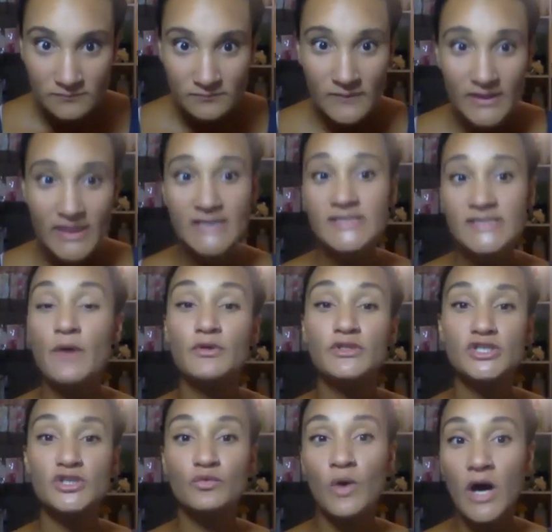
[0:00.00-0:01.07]
That's not
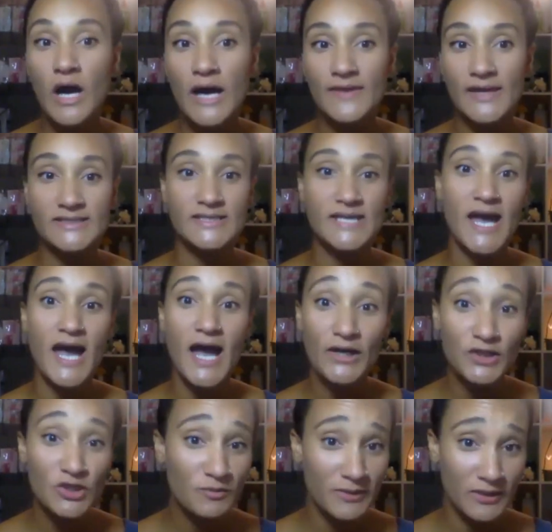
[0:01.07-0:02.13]
what you want. That's not how
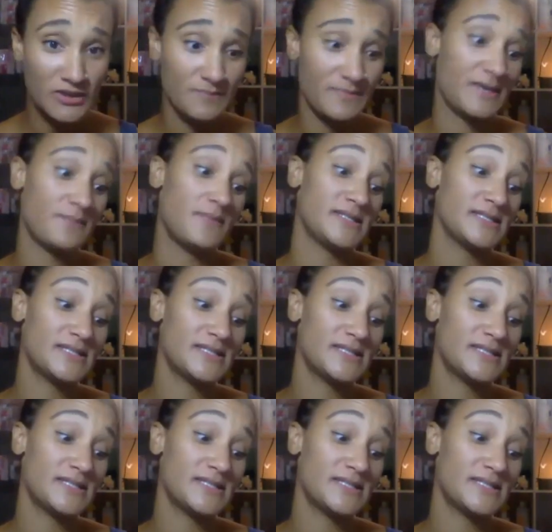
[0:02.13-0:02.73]
you build a big business.